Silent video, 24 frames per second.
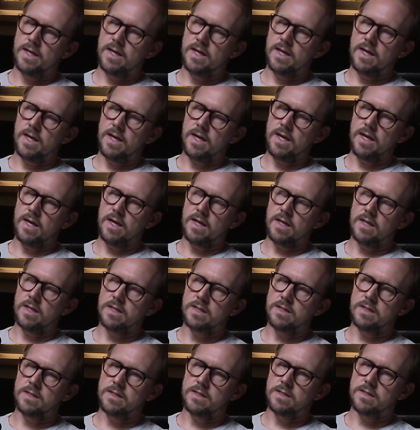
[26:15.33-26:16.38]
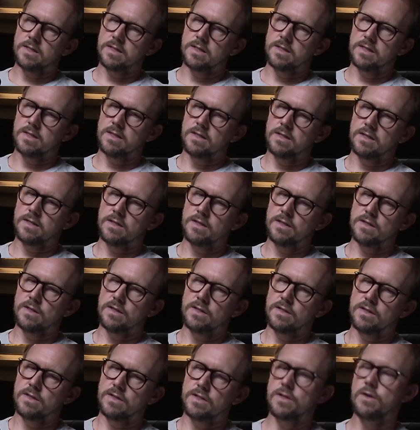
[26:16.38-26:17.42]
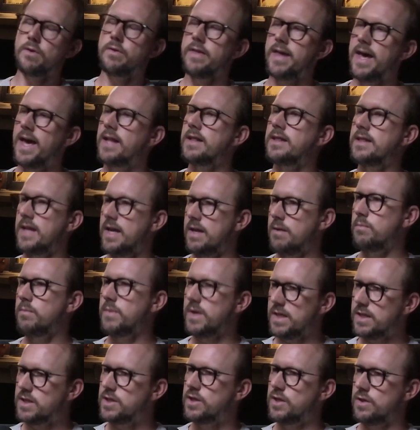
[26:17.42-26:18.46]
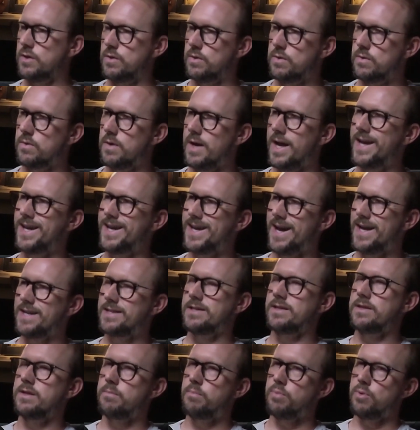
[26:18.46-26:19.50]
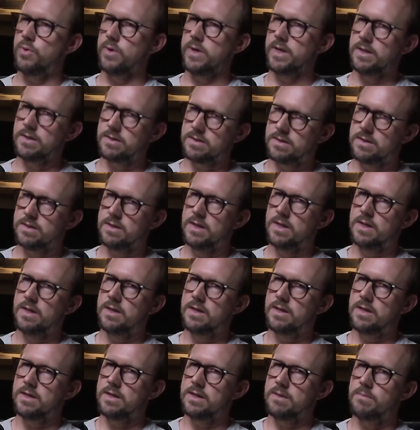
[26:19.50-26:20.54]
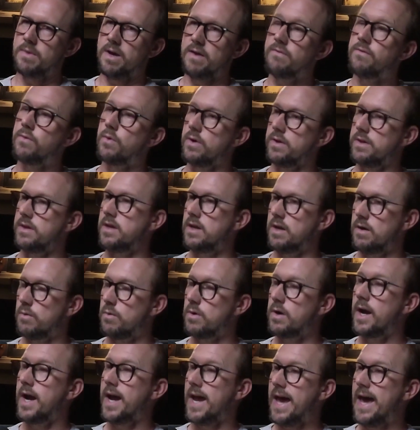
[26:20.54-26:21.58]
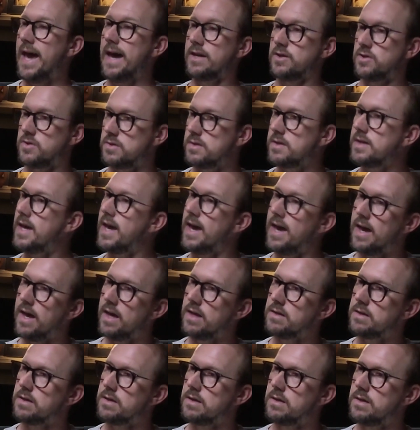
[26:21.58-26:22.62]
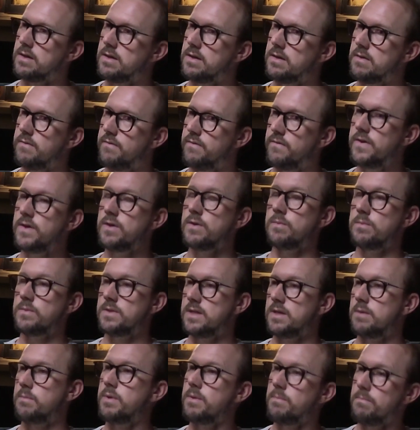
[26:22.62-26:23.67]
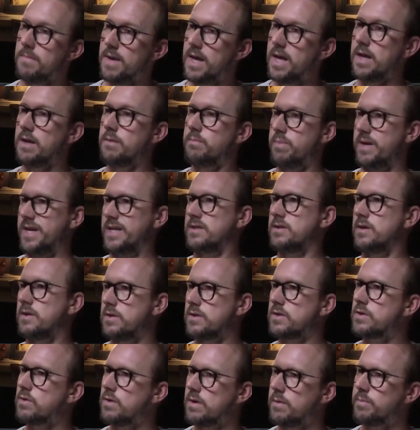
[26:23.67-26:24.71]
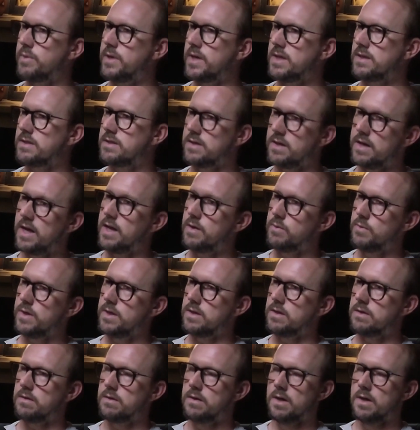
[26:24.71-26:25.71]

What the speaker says: And so that led me to, I got to the point in my fourth year where I actually had films that had been made based on the screenplays that I had written.